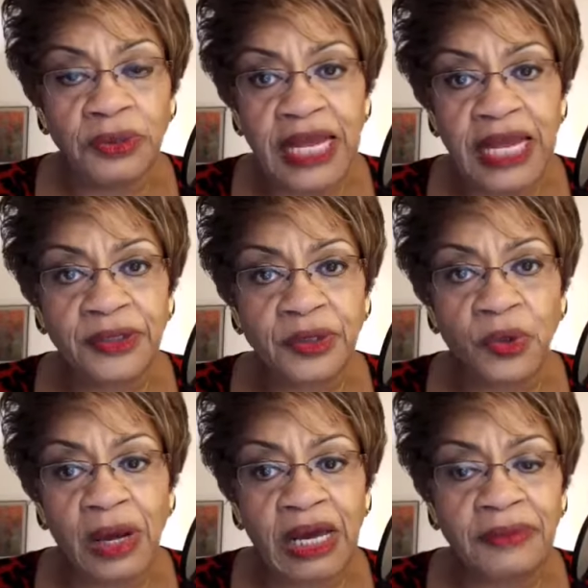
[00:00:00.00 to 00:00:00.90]
heinous
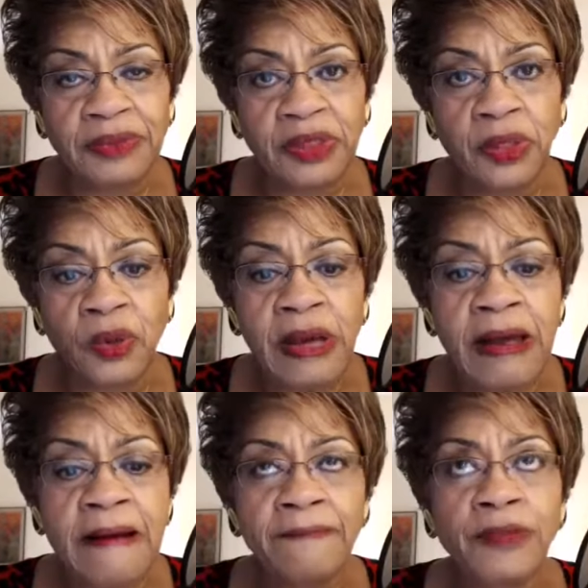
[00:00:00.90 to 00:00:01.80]
crimes. So
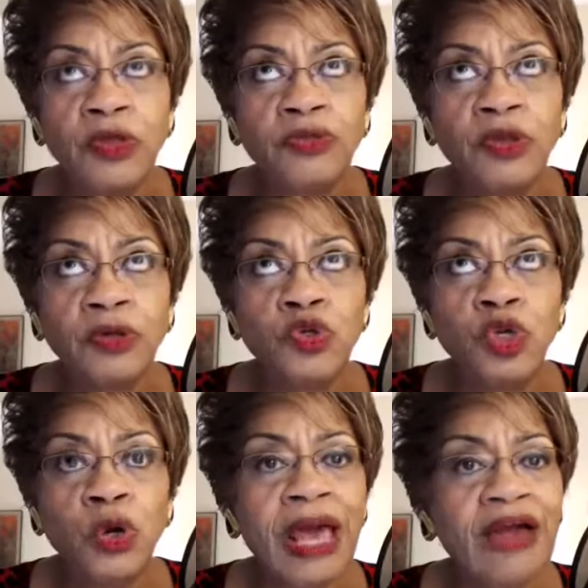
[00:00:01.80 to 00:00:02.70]
there, you
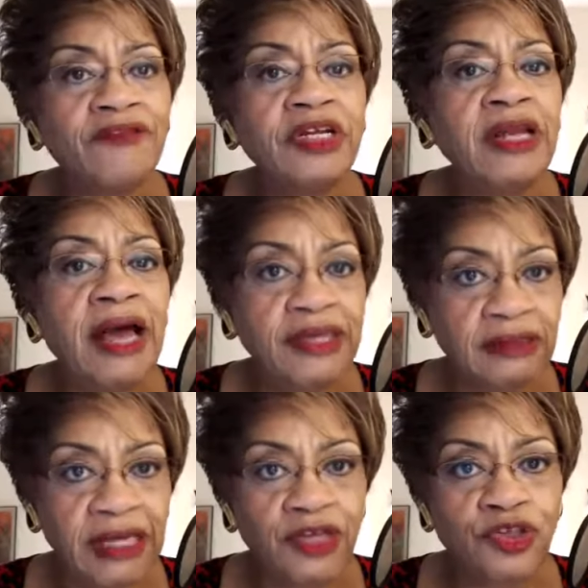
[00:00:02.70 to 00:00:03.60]
don't have an
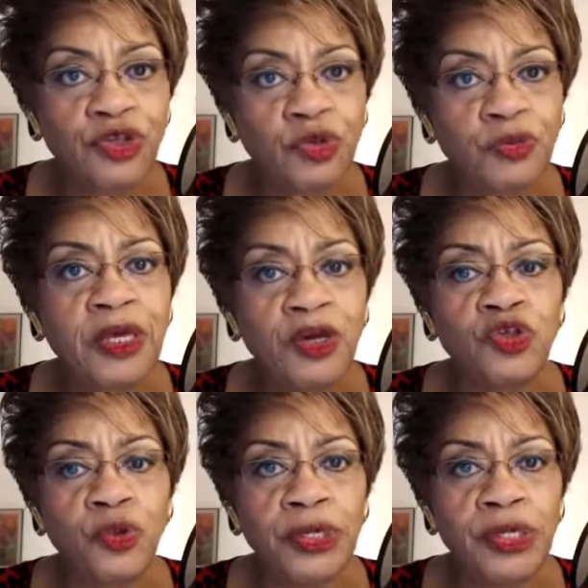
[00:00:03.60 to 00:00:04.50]
inoculation just
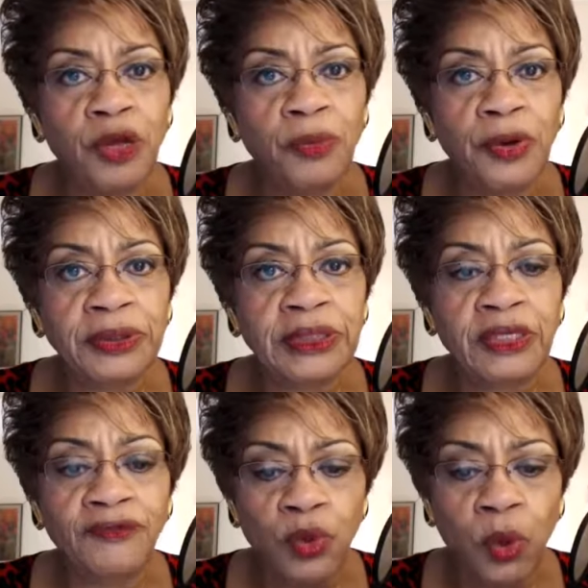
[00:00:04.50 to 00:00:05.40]
because you're a young person.
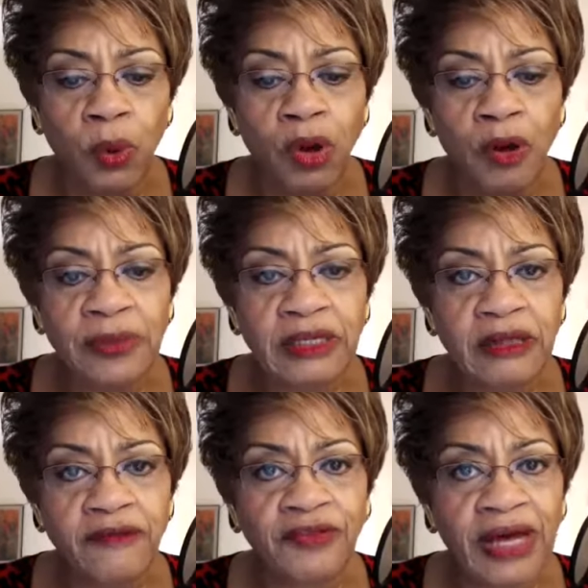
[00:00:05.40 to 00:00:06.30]
If you grow up in an
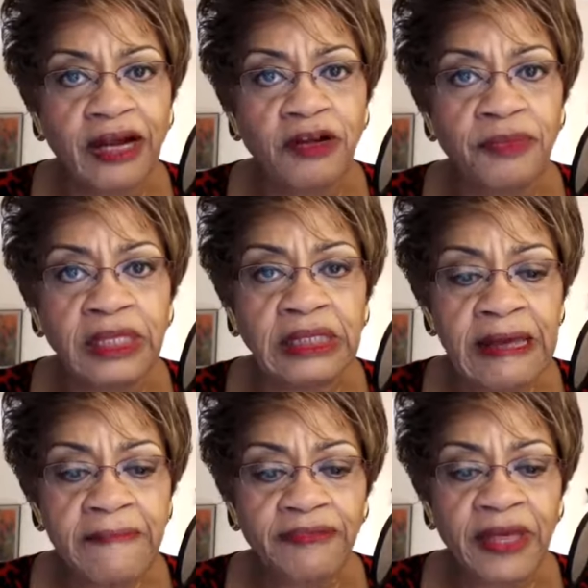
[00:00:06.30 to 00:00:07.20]
environment
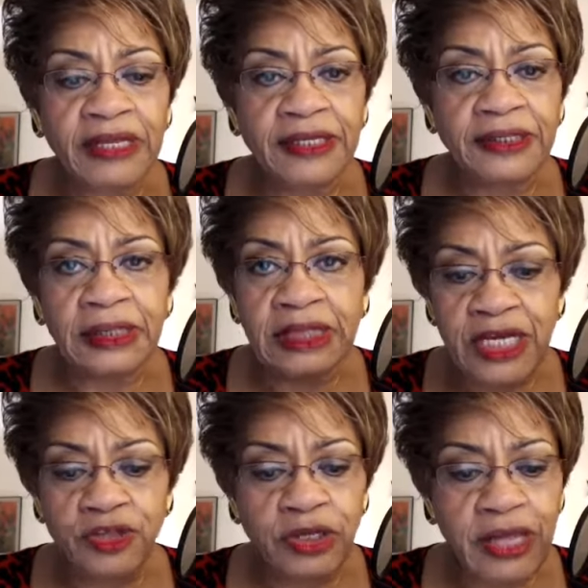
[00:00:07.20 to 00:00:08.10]
that is
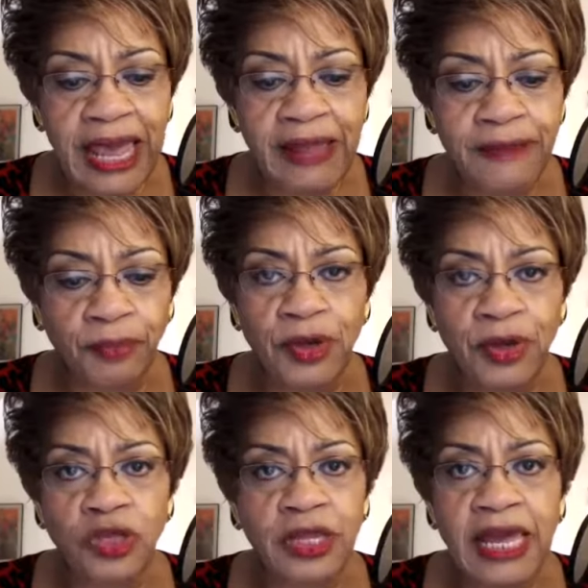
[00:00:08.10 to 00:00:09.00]
teaching hate,
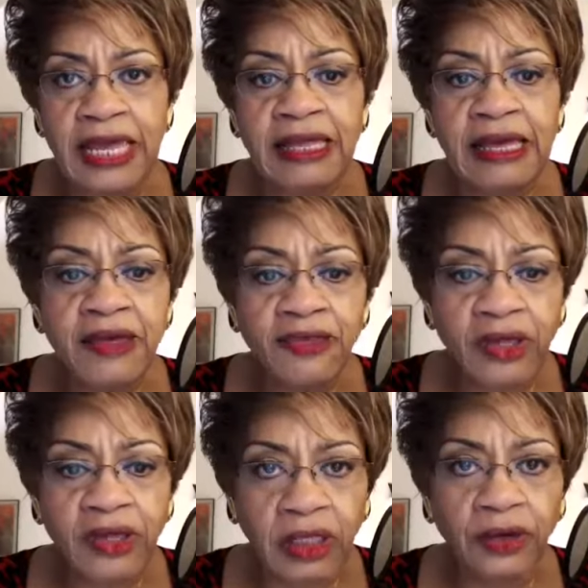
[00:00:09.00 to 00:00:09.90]
preaching hate,
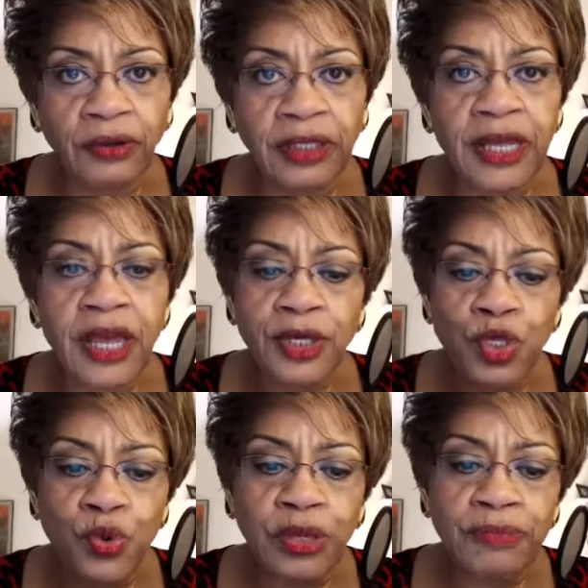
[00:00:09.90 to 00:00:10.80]
then clearly
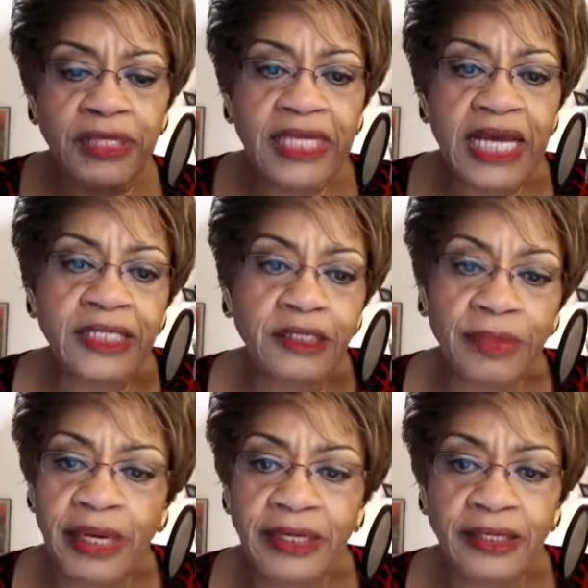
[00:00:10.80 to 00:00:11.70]
you can be tainted
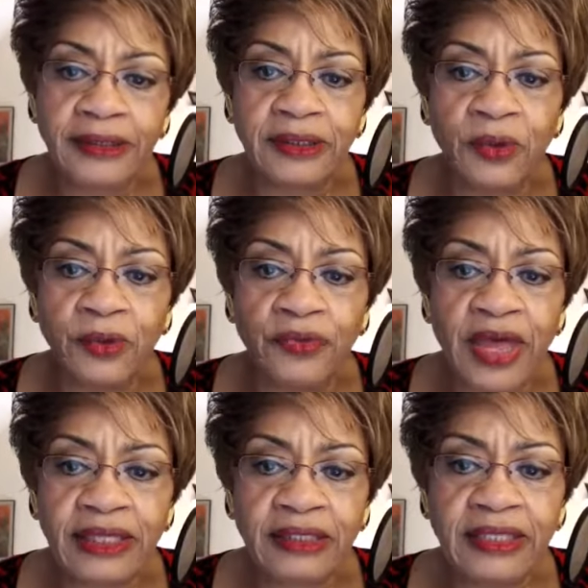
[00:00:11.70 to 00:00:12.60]
by it. So
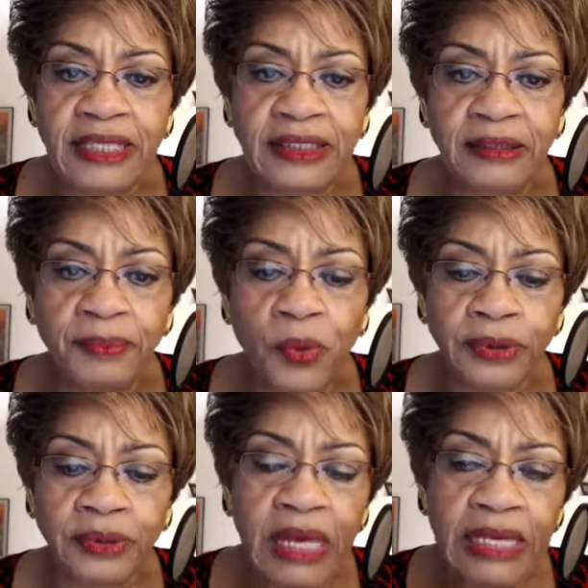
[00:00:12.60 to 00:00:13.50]
that that's
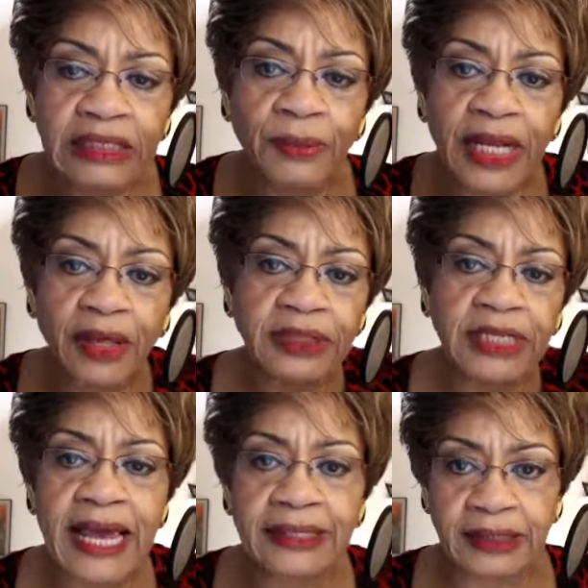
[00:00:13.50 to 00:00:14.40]
important. Someone else
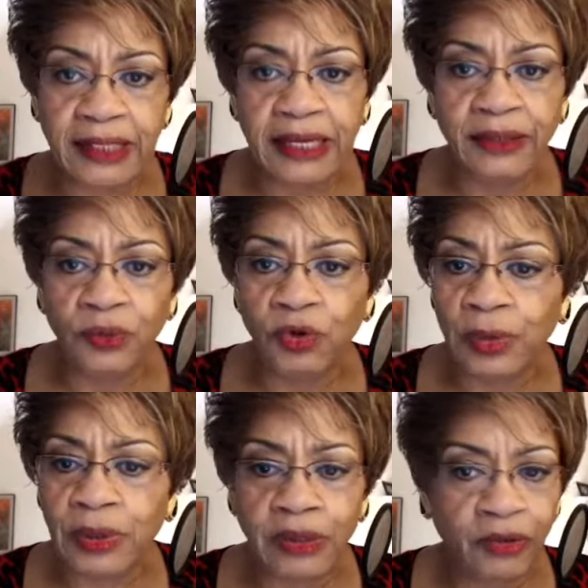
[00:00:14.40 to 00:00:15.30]
asked in the
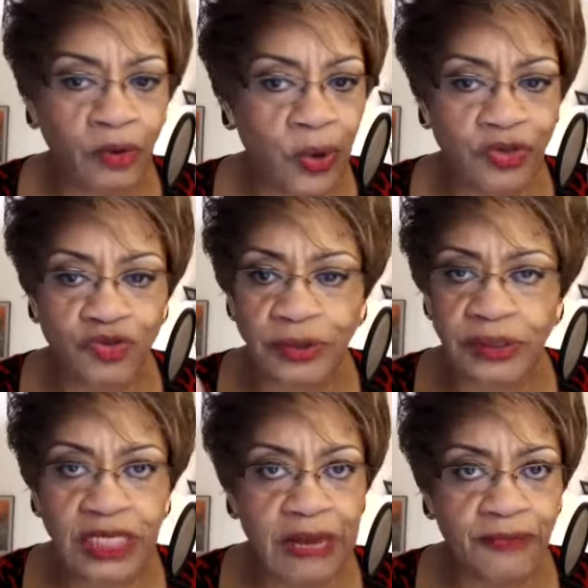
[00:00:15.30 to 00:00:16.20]
room, and the
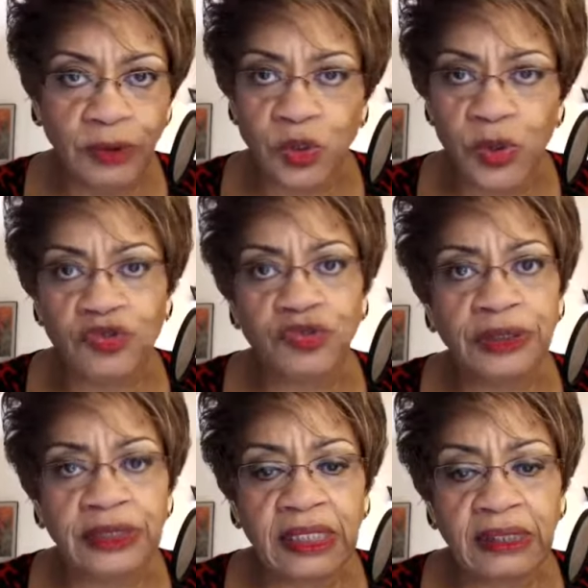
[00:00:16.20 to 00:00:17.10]
questions keep those
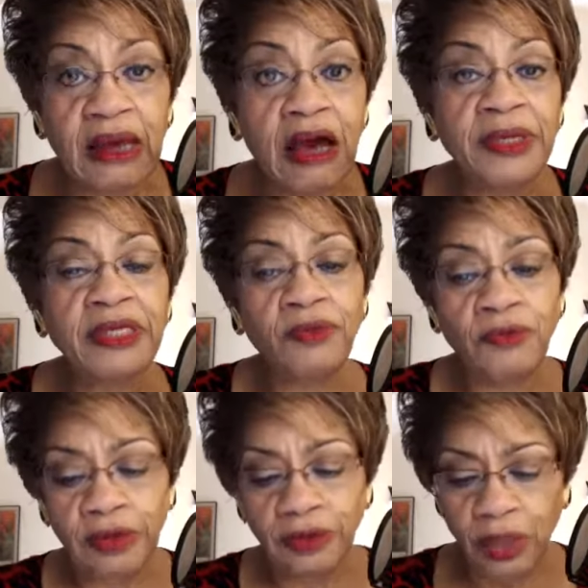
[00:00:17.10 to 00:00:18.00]
questions uh, coming
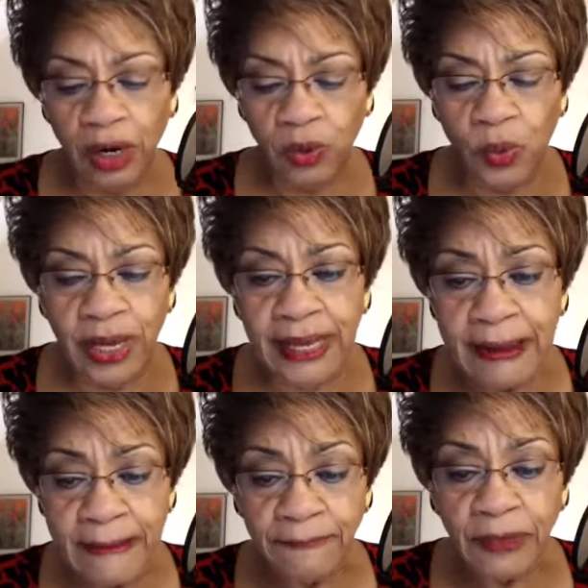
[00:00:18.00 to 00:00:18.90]
uh, our way.
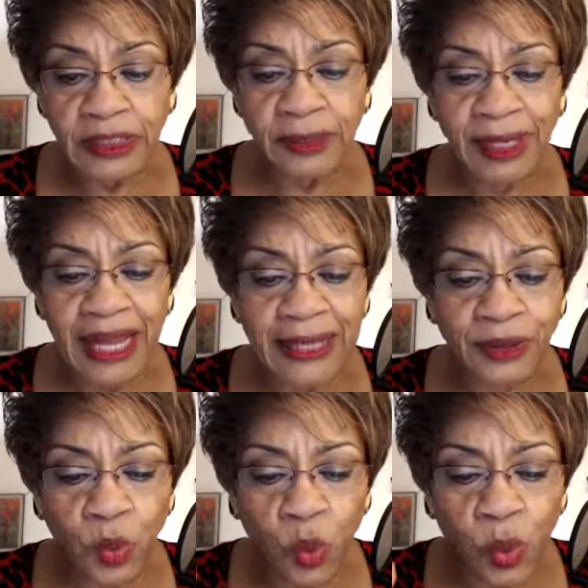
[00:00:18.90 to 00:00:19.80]
Somebody
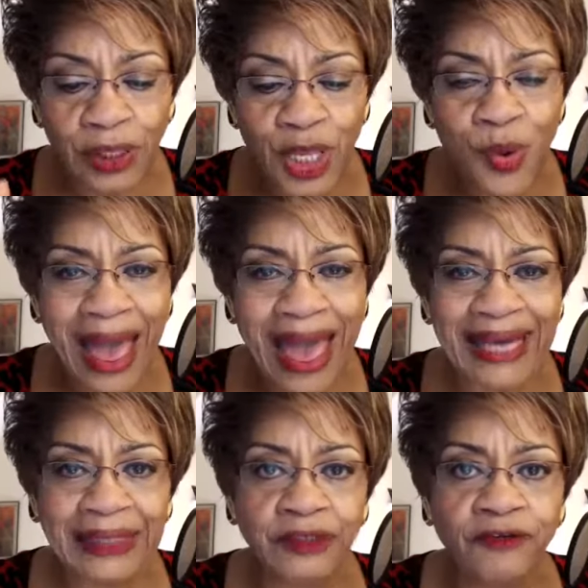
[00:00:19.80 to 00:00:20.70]
asked, "What do you
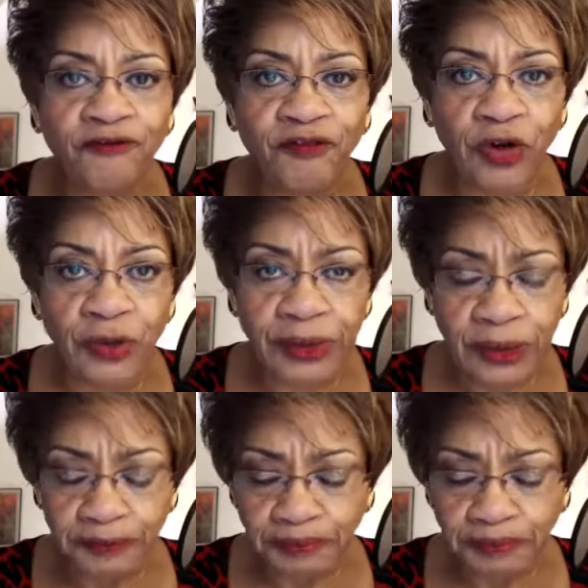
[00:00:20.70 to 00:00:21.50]
ask first?